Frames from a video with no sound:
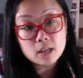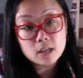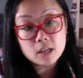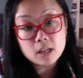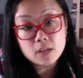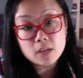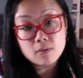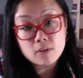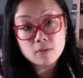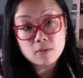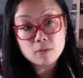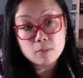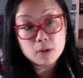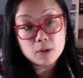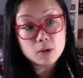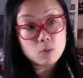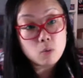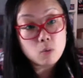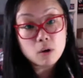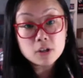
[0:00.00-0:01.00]
If
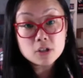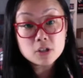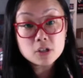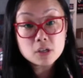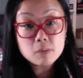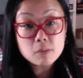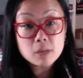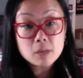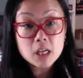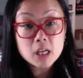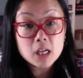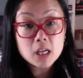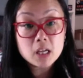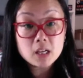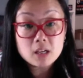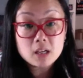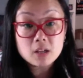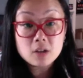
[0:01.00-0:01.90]
everybody wants you to be king,